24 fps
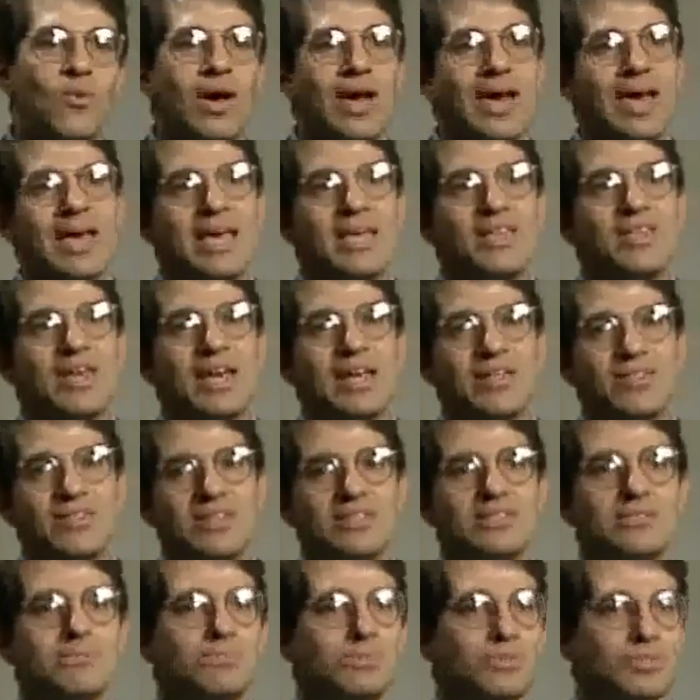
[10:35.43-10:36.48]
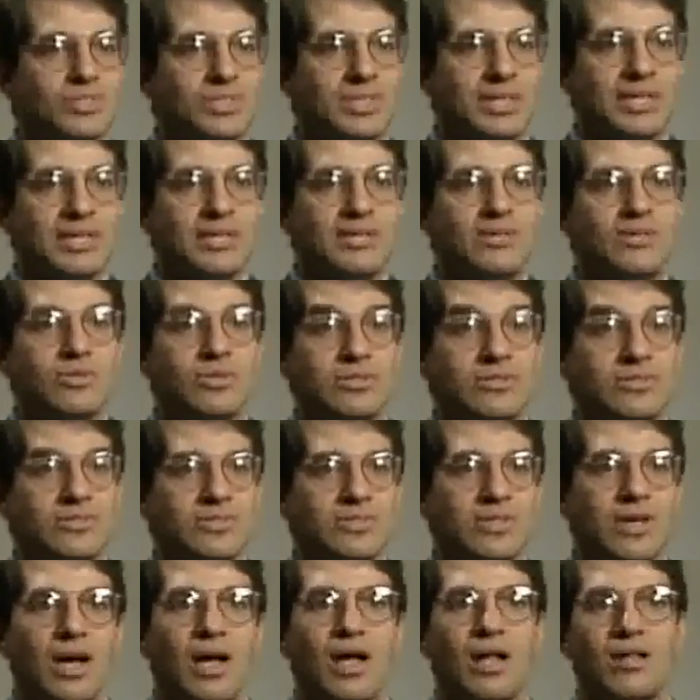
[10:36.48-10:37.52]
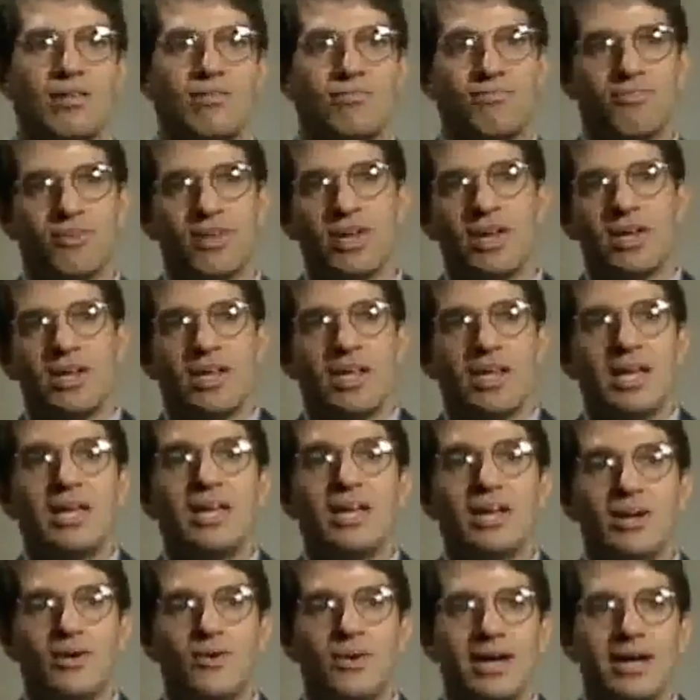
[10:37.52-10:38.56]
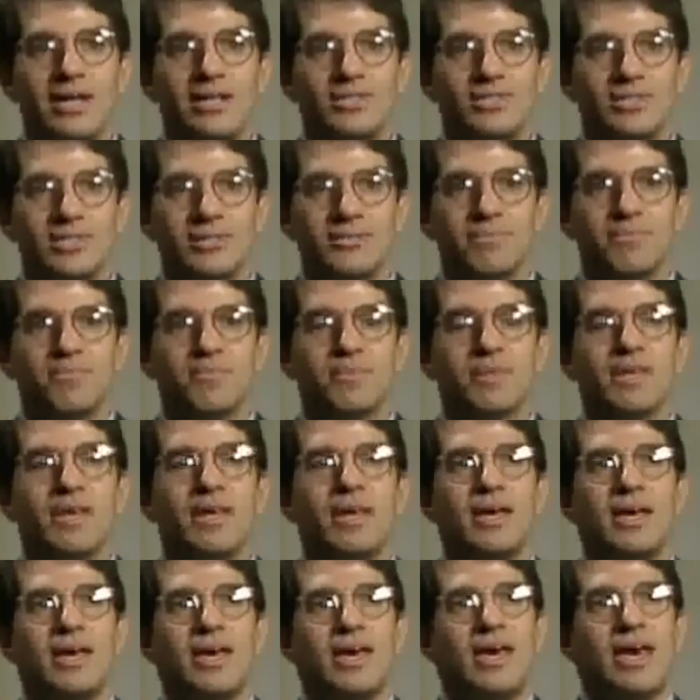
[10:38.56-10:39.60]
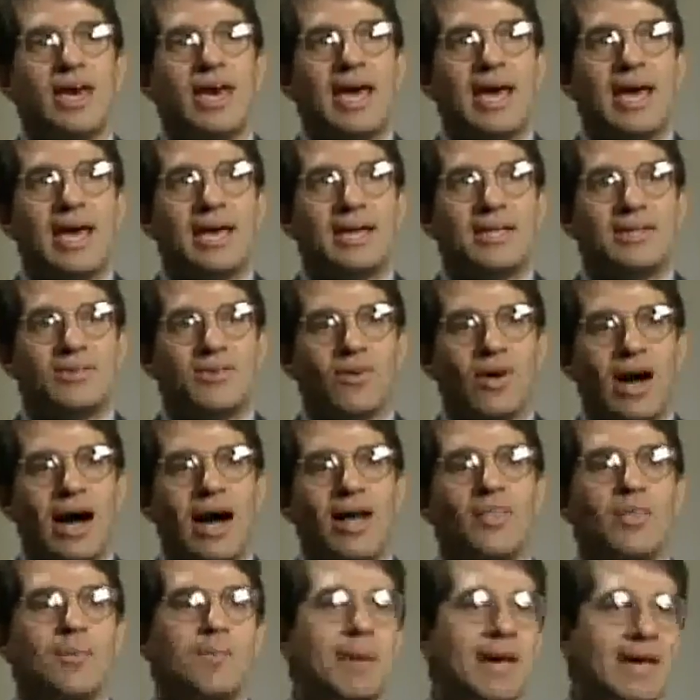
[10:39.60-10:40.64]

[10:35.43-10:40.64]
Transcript: way that this machine could solve an equation. And on the